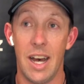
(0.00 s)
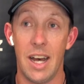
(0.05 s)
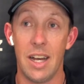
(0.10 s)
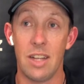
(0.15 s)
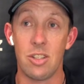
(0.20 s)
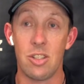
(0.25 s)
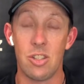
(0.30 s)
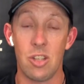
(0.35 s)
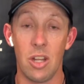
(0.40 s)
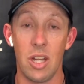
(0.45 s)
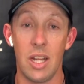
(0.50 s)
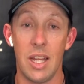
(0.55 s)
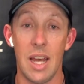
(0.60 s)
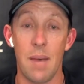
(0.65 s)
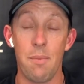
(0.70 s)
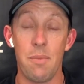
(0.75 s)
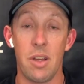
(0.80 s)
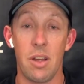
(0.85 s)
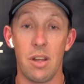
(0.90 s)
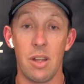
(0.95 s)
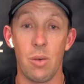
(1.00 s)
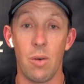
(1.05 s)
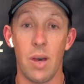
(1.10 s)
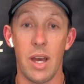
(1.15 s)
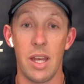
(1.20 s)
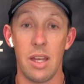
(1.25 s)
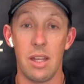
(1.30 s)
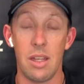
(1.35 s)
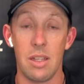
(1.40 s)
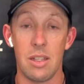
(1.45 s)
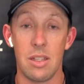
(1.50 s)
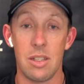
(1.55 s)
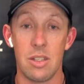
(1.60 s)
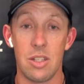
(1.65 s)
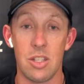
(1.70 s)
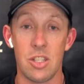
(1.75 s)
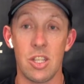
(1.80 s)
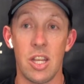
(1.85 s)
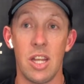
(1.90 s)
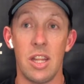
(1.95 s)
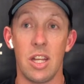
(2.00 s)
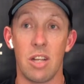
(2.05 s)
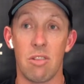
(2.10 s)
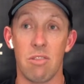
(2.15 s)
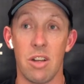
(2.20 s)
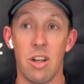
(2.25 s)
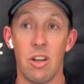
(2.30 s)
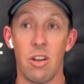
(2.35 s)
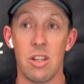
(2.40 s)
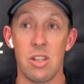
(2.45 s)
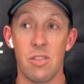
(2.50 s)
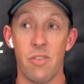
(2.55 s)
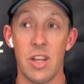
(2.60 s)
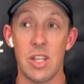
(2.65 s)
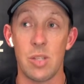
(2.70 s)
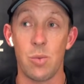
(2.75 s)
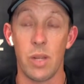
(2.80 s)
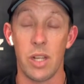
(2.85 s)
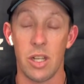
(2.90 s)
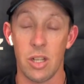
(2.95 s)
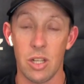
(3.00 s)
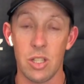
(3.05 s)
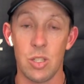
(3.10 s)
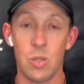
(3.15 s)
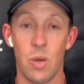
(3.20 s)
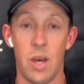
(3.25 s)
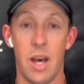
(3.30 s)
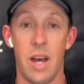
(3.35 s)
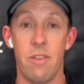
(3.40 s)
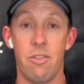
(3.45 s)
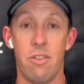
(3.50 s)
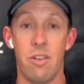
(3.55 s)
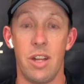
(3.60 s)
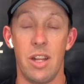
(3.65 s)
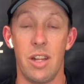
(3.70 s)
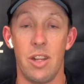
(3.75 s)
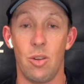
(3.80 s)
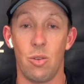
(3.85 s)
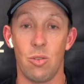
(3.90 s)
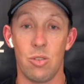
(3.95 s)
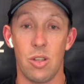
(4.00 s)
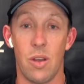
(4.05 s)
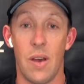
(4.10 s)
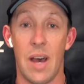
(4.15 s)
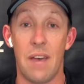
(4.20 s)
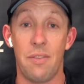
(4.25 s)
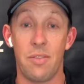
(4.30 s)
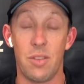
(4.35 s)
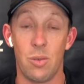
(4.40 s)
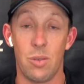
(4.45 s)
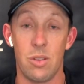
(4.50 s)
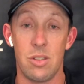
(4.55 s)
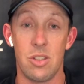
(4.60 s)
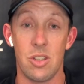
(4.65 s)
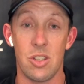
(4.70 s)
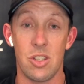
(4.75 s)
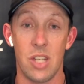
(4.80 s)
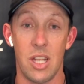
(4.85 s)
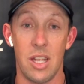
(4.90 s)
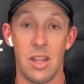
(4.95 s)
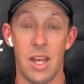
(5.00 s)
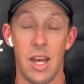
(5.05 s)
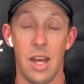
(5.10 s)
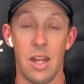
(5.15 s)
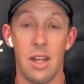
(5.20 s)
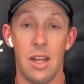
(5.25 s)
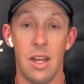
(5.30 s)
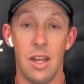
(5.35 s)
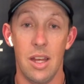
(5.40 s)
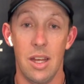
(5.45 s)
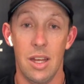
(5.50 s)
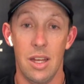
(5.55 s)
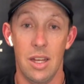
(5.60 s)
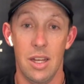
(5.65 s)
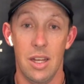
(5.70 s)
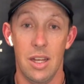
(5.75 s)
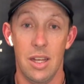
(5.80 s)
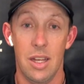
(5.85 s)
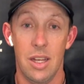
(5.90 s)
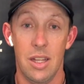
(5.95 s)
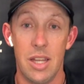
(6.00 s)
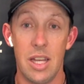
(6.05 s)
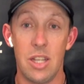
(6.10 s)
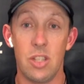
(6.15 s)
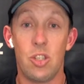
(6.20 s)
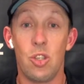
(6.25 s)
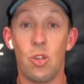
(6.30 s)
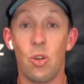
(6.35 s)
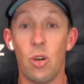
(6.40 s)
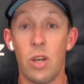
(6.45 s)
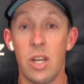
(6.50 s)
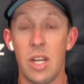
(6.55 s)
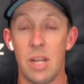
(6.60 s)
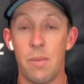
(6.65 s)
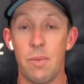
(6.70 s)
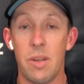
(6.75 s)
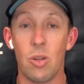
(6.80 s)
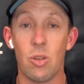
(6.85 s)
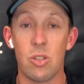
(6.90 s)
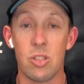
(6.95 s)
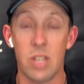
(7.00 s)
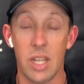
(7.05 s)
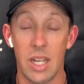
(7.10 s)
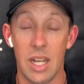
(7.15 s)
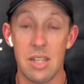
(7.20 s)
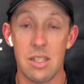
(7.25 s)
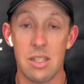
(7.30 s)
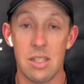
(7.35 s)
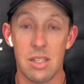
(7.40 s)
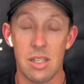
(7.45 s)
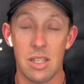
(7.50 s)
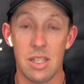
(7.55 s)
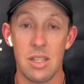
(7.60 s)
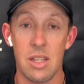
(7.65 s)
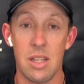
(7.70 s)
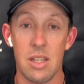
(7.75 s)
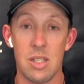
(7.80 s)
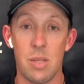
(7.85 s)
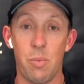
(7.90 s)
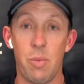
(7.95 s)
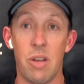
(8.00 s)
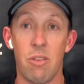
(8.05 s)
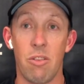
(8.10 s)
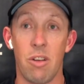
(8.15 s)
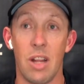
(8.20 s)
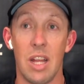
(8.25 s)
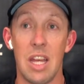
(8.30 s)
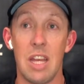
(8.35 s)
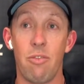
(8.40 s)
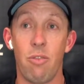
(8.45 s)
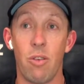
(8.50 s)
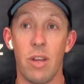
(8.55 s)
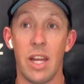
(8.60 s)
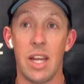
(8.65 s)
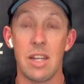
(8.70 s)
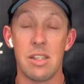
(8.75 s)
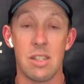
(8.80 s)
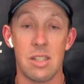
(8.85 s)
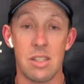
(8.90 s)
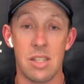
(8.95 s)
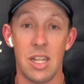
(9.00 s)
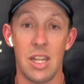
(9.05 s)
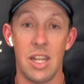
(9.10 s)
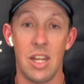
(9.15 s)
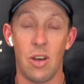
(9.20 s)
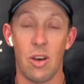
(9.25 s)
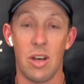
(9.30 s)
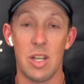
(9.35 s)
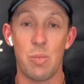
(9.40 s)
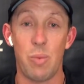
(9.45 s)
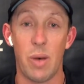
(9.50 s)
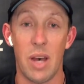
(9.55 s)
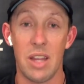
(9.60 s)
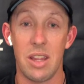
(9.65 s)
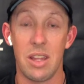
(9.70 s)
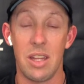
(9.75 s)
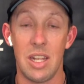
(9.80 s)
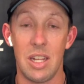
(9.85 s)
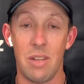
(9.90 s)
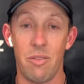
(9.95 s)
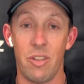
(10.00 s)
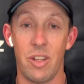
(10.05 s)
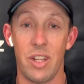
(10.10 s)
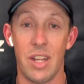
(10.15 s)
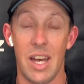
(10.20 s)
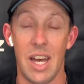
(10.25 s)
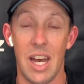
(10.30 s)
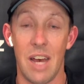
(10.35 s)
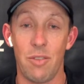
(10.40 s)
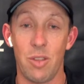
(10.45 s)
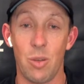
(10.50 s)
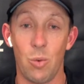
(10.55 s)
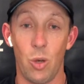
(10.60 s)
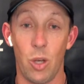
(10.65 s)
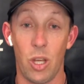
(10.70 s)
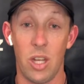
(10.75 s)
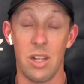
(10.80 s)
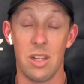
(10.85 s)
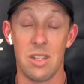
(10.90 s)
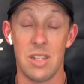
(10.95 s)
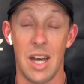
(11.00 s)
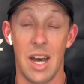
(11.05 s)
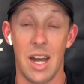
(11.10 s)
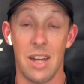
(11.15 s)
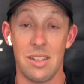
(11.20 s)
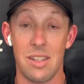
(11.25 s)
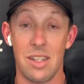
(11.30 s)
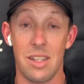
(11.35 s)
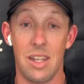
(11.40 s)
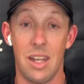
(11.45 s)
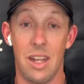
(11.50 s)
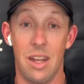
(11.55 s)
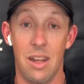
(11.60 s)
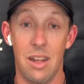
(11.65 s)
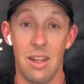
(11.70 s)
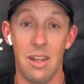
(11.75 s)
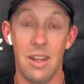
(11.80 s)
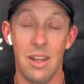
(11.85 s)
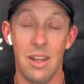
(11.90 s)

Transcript: it's certainly up there, and the way just seeing the grin on his face when he got to 100, and then also afterwards, just seeing that joy in him, and also I guess there's a bit of relief when he gets to sit in the ice bath at the end of the day after working as hard as he did,